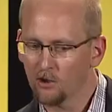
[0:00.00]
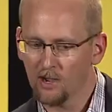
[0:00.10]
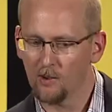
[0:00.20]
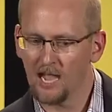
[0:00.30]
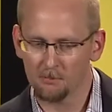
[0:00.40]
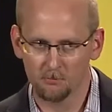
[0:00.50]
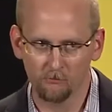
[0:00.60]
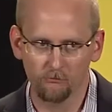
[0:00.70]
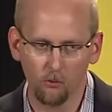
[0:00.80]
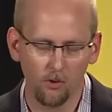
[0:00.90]
know how it happened
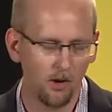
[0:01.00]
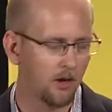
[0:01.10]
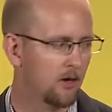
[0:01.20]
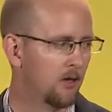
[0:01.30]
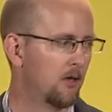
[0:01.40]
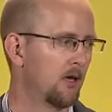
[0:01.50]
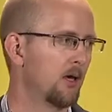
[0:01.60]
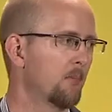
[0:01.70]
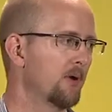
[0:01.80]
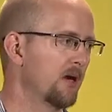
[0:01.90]
before,
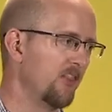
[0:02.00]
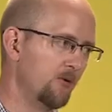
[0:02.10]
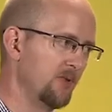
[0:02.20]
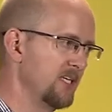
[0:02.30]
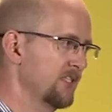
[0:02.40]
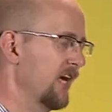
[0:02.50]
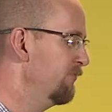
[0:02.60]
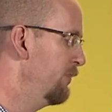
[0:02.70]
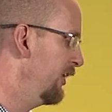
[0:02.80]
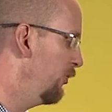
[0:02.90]
But at other places
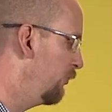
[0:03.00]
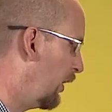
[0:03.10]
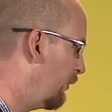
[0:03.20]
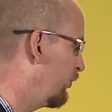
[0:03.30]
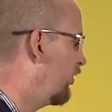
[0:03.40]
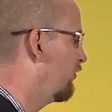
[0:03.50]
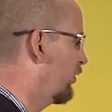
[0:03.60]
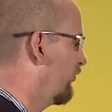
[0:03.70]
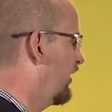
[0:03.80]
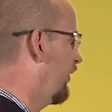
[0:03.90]
been, you probably would have
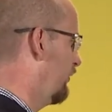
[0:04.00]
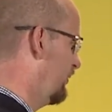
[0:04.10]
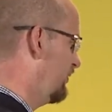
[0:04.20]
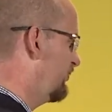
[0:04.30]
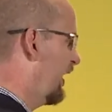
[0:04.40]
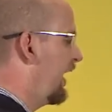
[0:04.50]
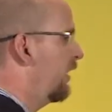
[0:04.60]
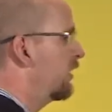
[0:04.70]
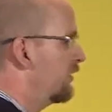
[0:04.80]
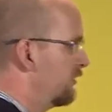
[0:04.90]
pulled together the
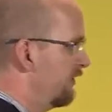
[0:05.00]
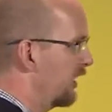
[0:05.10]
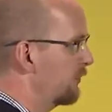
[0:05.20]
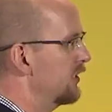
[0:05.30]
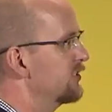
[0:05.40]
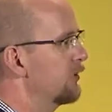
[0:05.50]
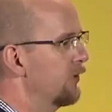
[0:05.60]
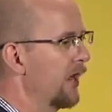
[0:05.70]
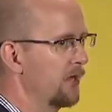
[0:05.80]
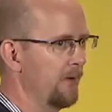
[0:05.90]
designer and the developers and the
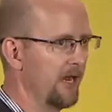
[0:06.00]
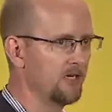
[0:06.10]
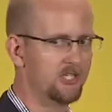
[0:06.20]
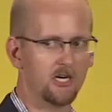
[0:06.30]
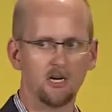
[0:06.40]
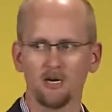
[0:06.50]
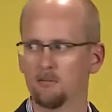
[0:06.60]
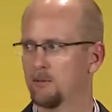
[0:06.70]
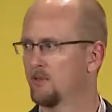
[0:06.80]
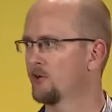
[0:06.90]
product manager and
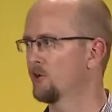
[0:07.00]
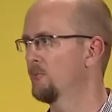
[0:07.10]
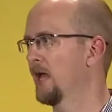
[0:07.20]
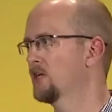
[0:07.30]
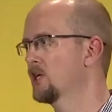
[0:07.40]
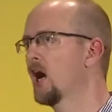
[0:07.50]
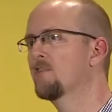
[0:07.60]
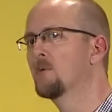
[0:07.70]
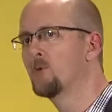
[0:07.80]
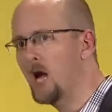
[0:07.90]
maybe the group manager
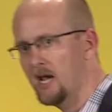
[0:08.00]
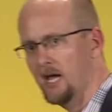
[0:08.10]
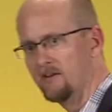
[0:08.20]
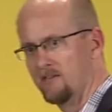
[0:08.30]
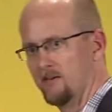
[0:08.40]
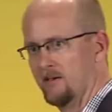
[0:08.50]
of the product.